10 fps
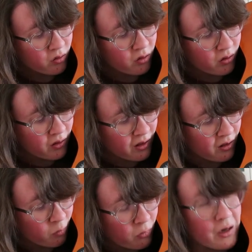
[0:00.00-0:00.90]
So this
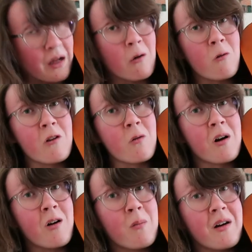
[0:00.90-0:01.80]
is pretty old as
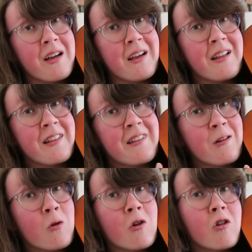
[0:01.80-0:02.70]
well, but it
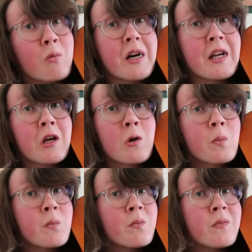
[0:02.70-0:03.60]
still looks brand new
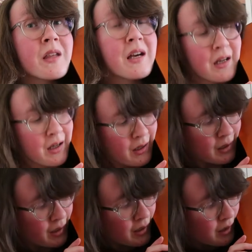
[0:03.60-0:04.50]

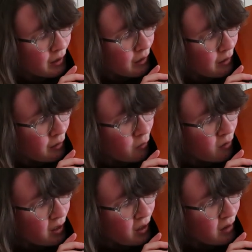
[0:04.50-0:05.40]
and it still
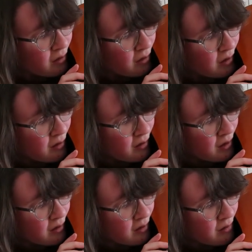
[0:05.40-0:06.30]
stays, it
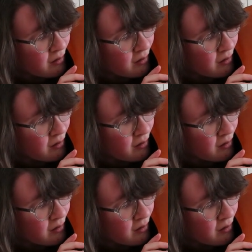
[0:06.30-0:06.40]
sticks.